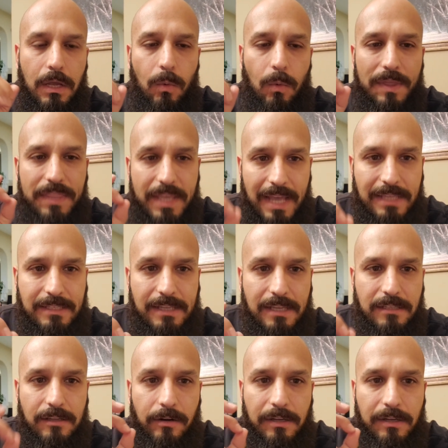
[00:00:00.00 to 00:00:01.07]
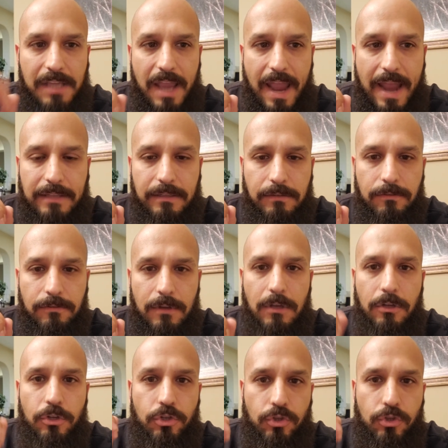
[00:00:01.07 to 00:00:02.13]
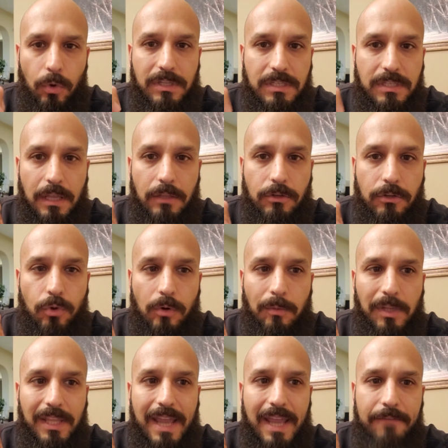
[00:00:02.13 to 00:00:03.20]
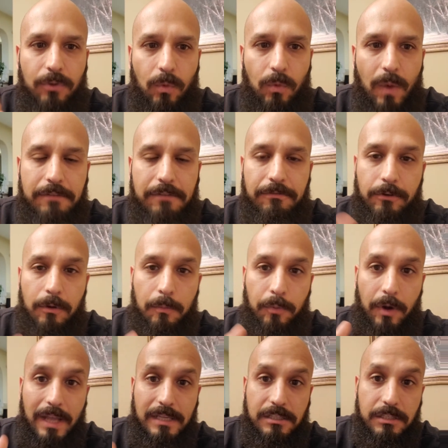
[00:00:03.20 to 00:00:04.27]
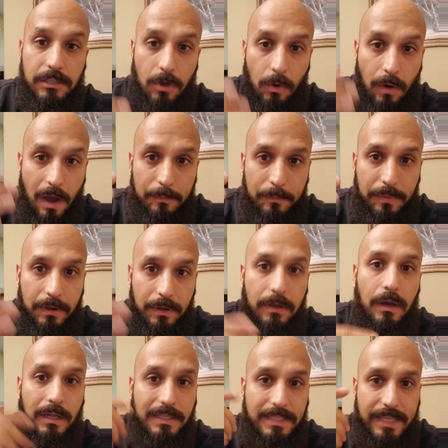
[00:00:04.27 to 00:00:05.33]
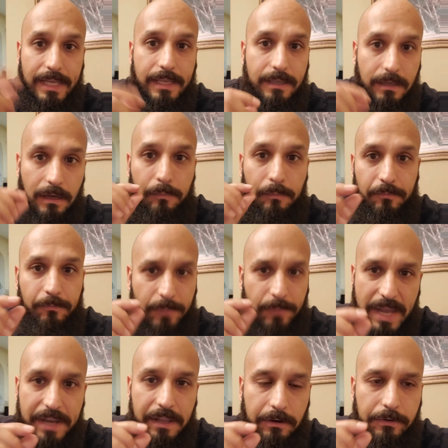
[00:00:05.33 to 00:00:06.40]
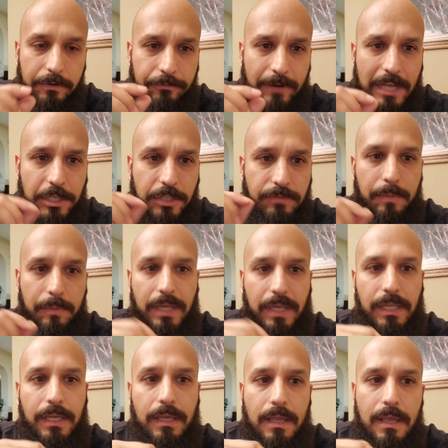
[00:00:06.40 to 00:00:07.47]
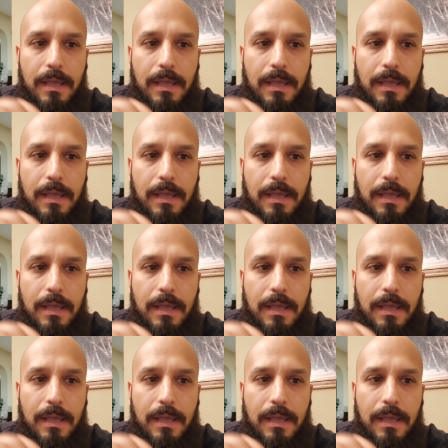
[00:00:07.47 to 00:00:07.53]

When the SSR is active, short sellers normally have to wait for a price to go up, a tick, a penny or a fraction of a penny.